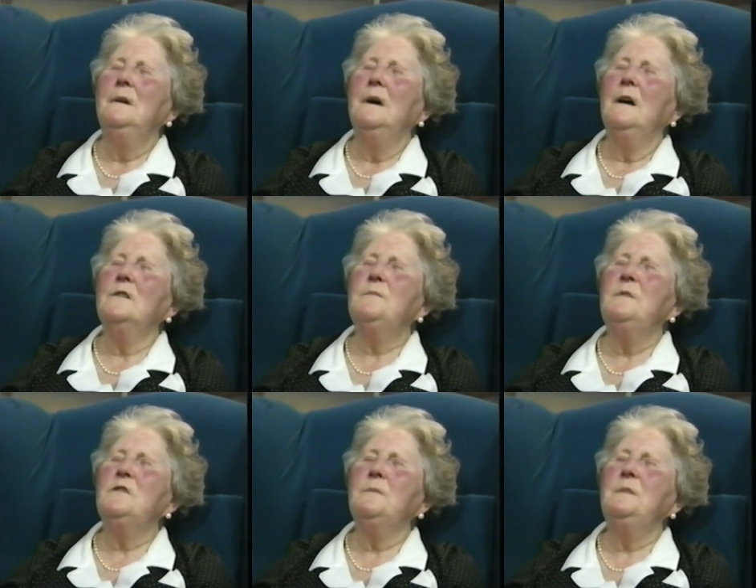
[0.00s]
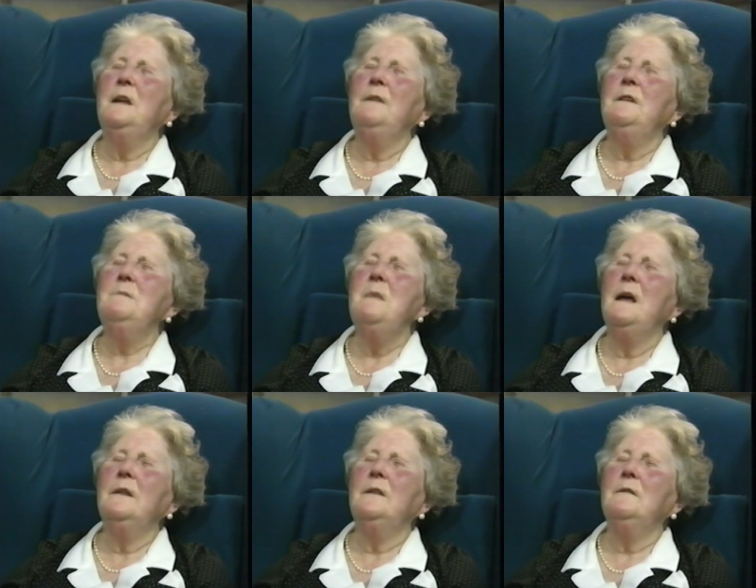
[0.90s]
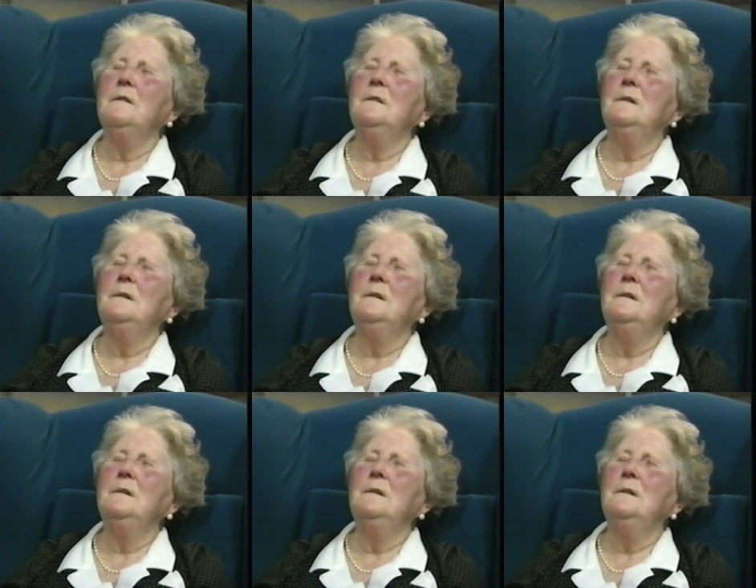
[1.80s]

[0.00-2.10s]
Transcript: Archbishop David Matthew.